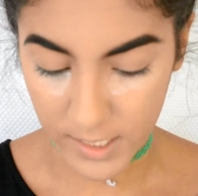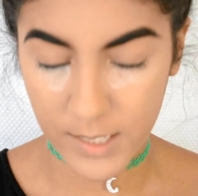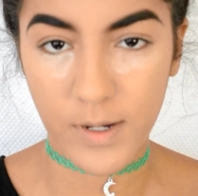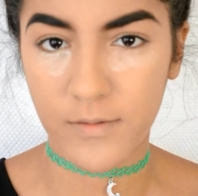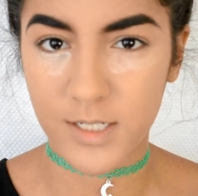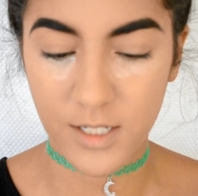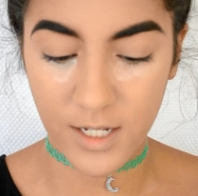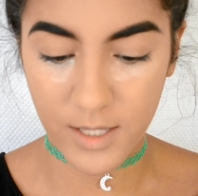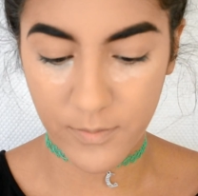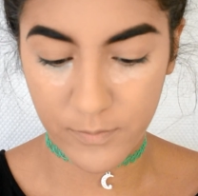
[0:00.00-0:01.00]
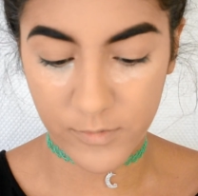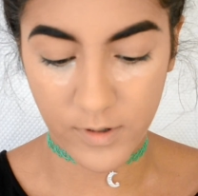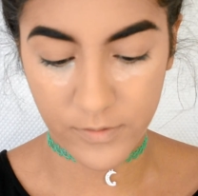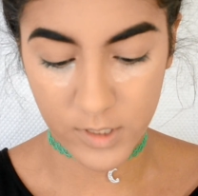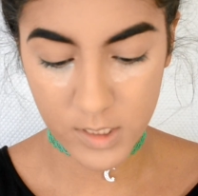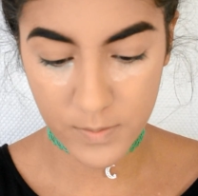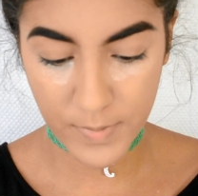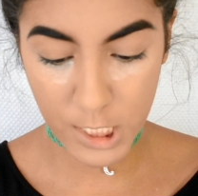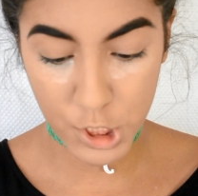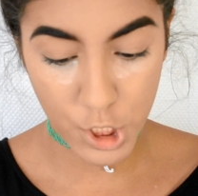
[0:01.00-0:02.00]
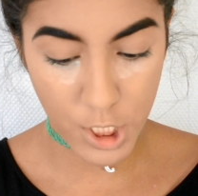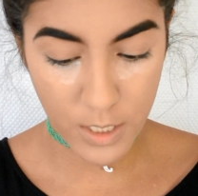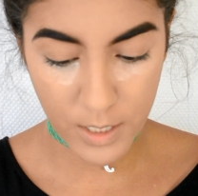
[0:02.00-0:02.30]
I keep having to look at the reference picture.